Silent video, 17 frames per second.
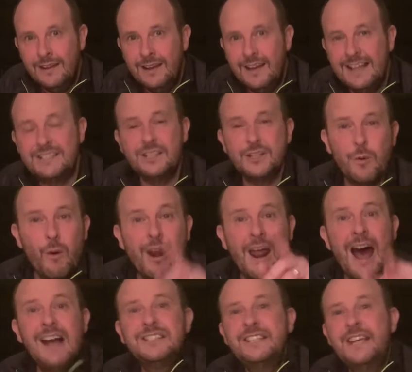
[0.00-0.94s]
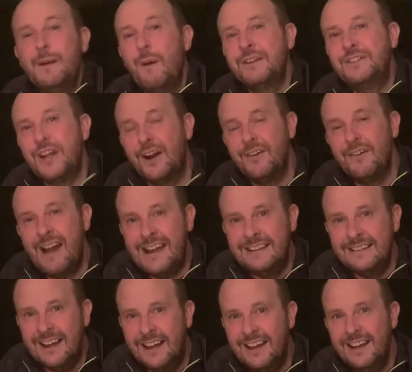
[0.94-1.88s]
He says, I want to ask you what you're
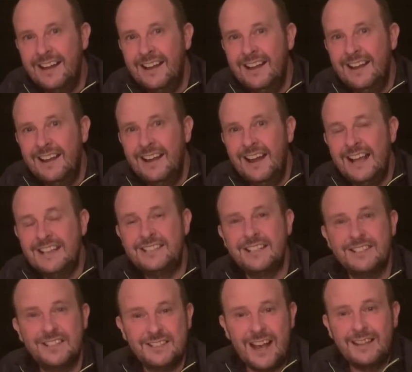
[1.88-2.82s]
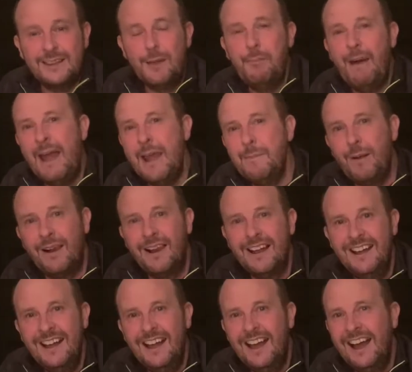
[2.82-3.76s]
reading. He says, is that the Bible?
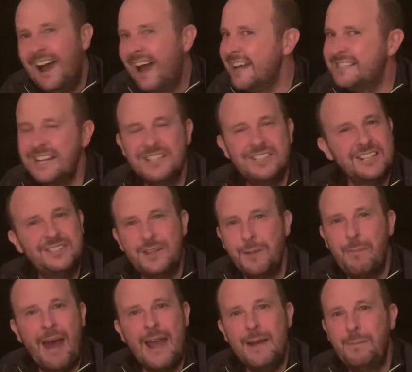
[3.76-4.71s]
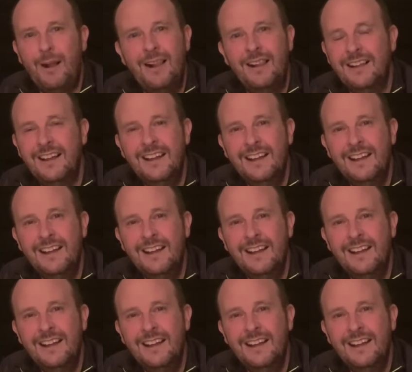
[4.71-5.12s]
He says, it's the Bible.